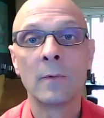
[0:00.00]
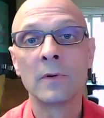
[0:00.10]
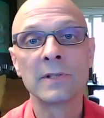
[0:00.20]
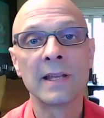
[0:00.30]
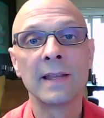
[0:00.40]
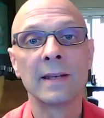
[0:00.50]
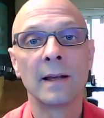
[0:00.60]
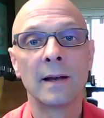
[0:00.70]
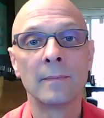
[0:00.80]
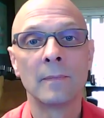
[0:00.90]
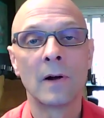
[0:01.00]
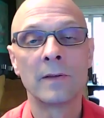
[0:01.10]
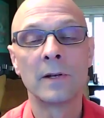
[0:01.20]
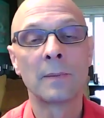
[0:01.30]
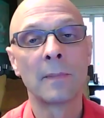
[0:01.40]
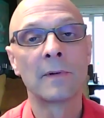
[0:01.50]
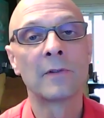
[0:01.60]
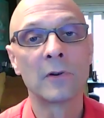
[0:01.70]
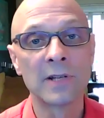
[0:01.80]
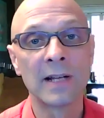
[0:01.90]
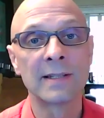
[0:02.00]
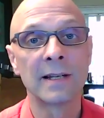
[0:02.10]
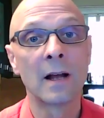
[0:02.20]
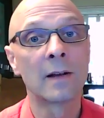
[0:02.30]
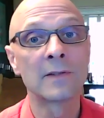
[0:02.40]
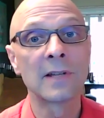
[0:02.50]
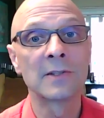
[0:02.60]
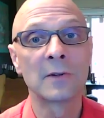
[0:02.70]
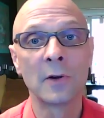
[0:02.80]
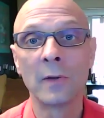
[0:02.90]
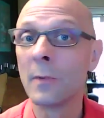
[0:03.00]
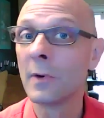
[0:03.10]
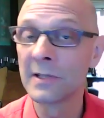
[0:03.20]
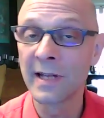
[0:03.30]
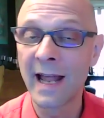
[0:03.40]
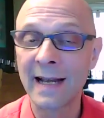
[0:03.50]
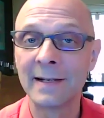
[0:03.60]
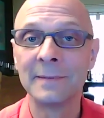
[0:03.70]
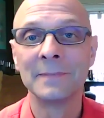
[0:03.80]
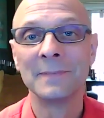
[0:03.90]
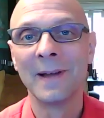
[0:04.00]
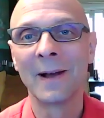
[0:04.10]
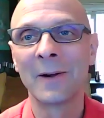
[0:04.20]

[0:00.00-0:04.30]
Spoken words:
I will say that the Department of Neuroscience and Cognitive Science are the only ones in Canada at